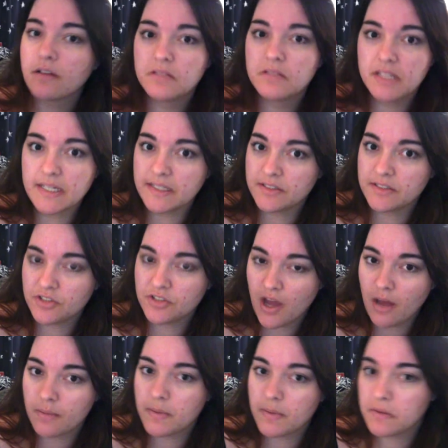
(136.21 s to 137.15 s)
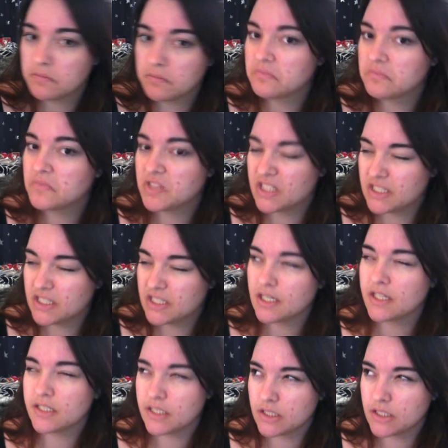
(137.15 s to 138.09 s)
Did its job.
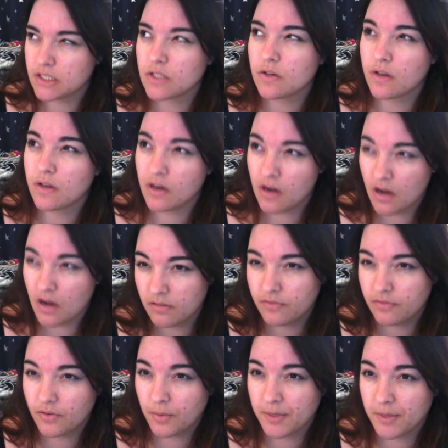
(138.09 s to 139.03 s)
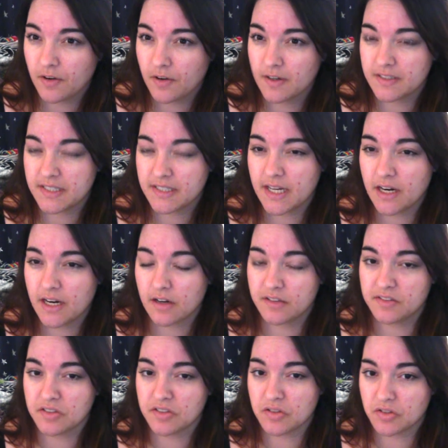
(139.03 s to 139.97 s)
Doesn't do enough for my greasy hair
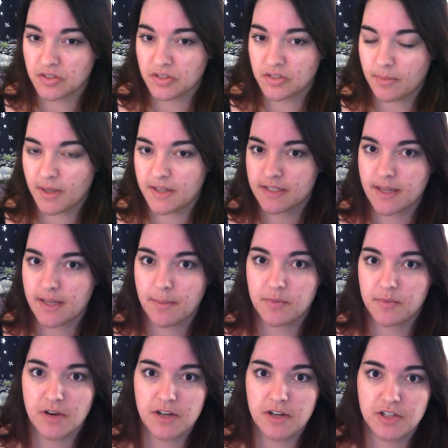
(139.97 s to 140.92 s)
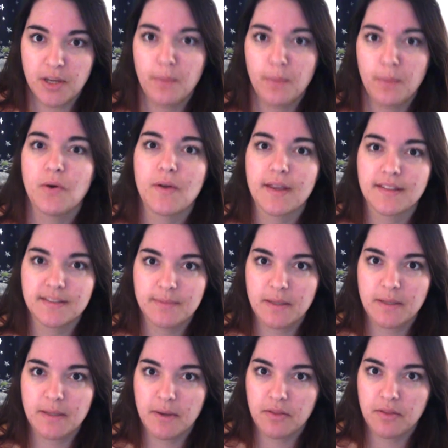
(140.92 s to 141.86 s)
because usually by the time I'm dry shampooing it's
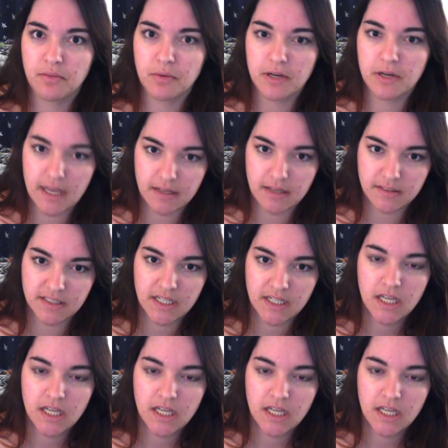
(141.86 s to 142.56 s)
been about 3 days.